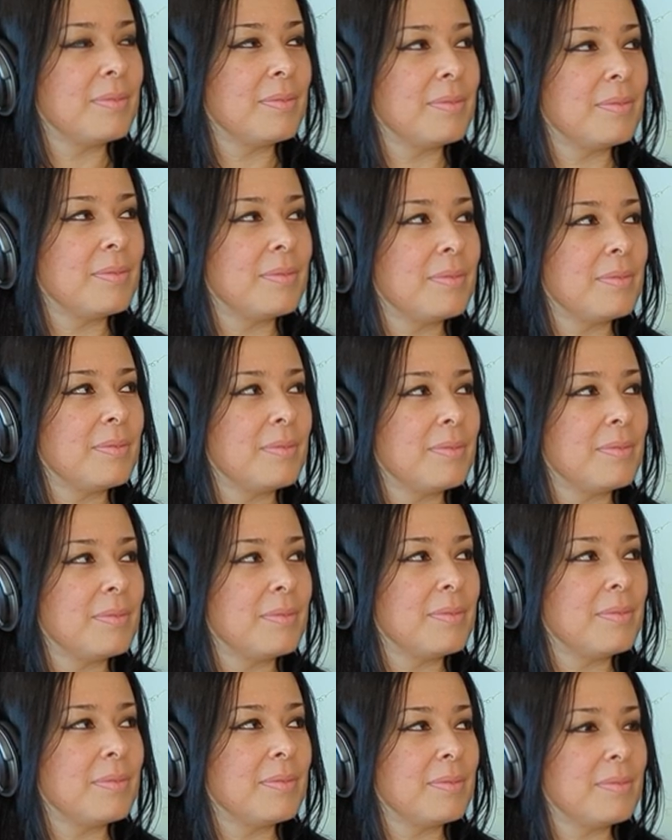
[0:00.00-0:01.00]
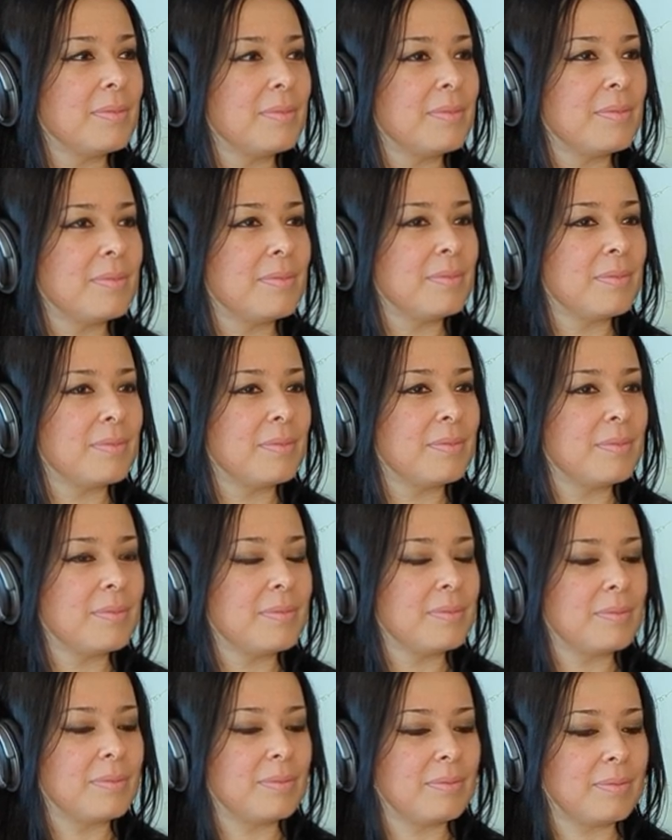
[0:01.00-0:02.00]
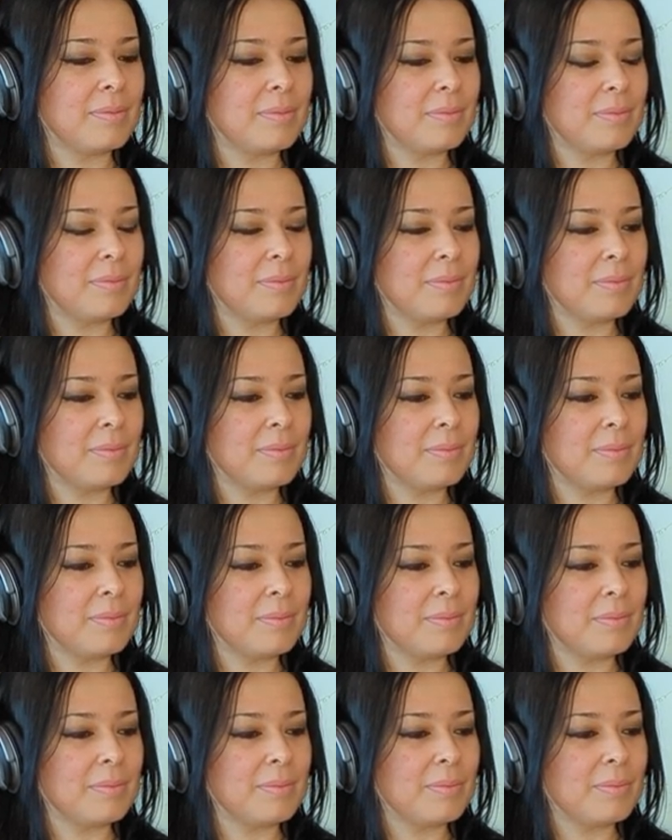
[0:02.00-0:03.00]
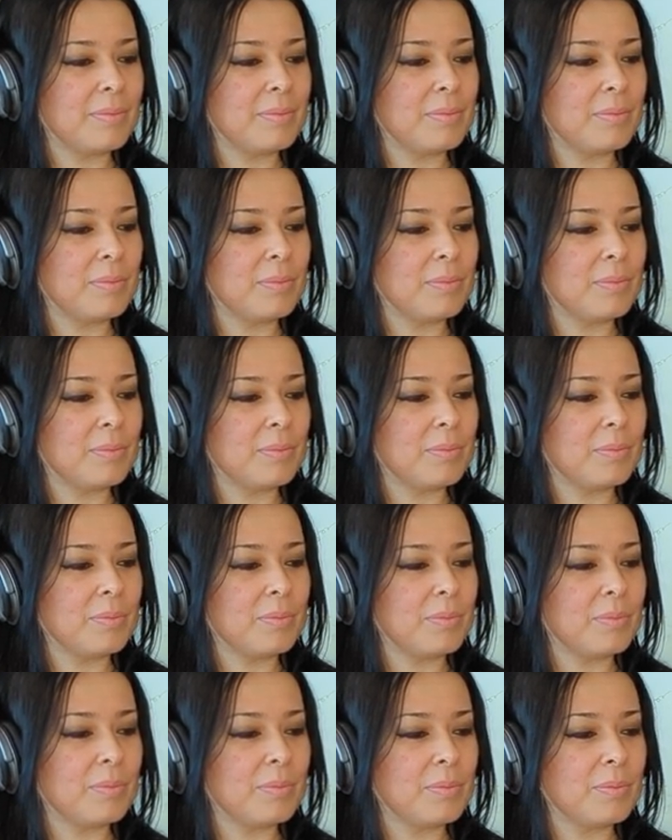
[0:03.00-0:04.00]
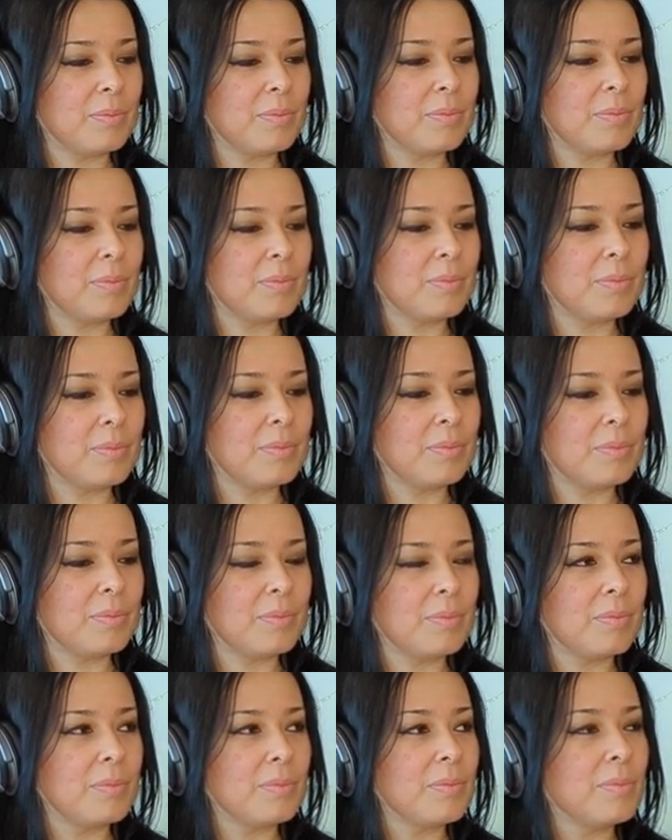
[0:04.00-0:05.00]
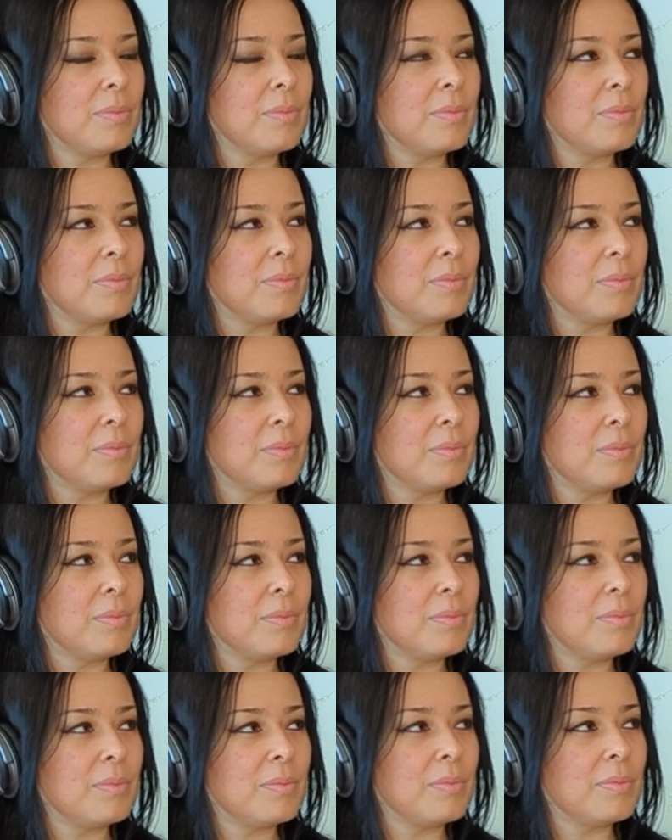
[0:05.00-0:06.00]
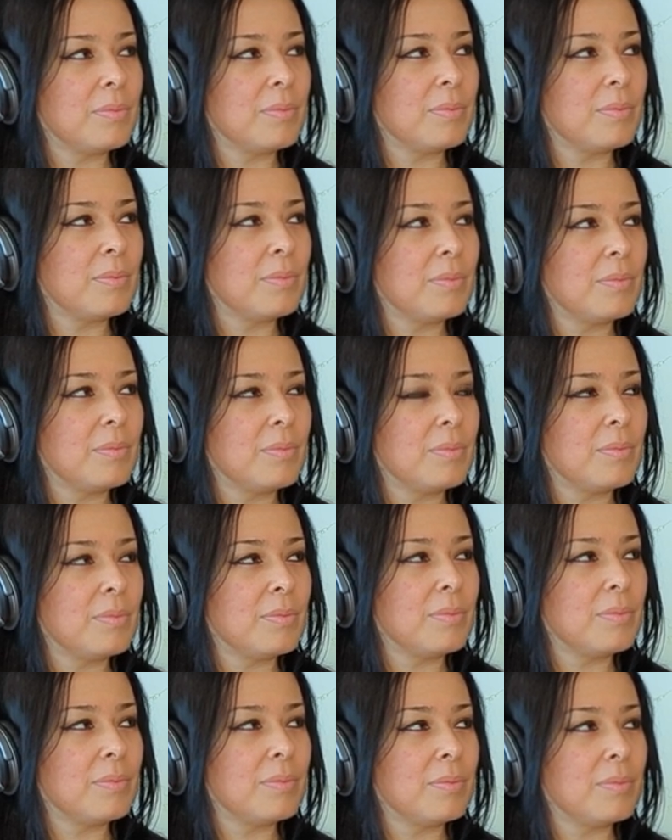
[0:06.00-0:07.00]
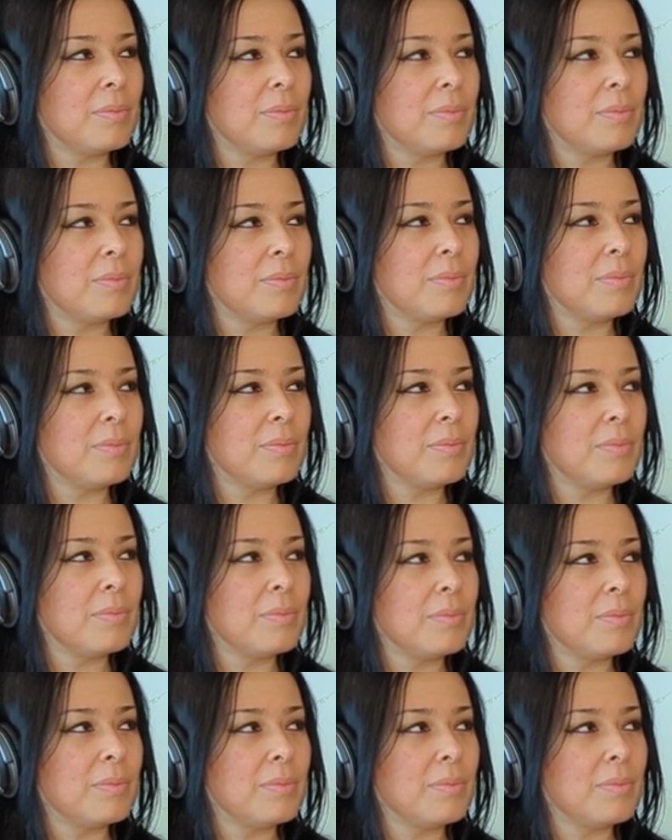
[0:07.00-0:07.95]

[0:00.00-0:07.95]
[no speech]